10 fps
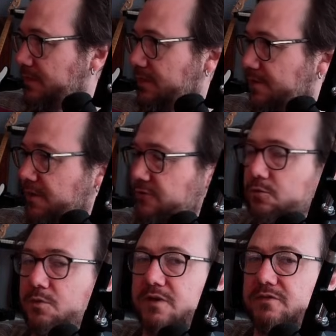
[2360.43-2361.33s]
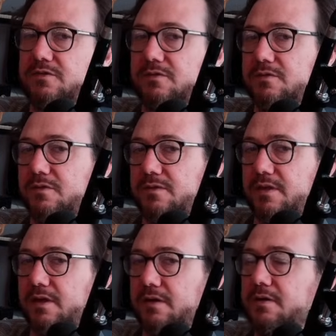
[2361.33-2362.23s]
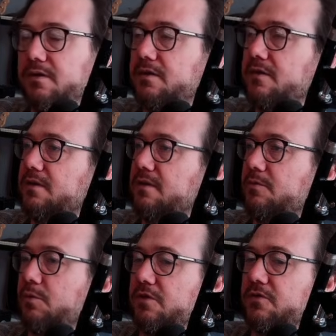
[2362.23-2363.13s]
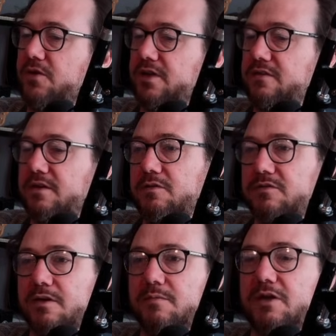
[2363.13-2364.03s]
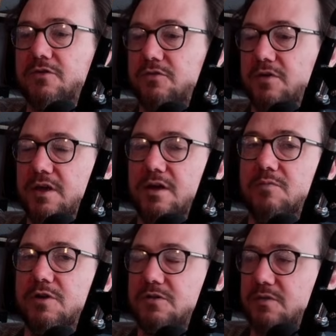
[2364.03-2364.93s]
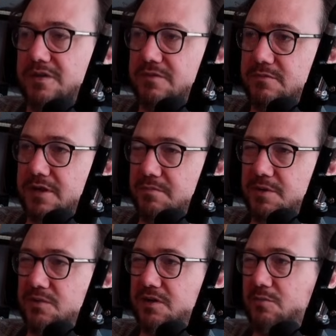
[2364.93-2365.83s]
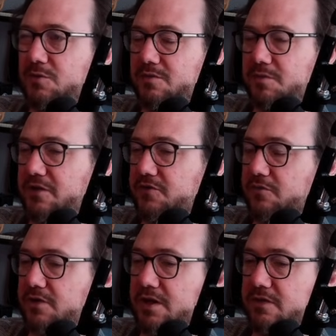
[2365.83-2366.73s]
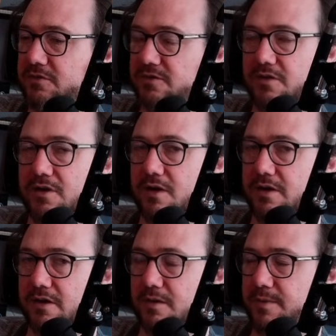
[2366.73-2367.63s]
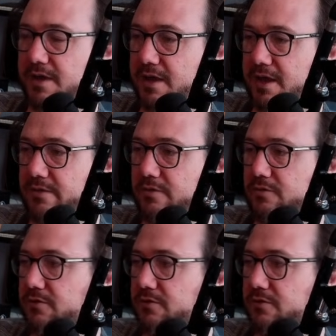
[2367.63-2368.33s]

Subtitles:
puzzle quest thing where you're fighting using a match 3, and we're doing some deck building with the match 3. So it's kind of like Luck Be a Landlord.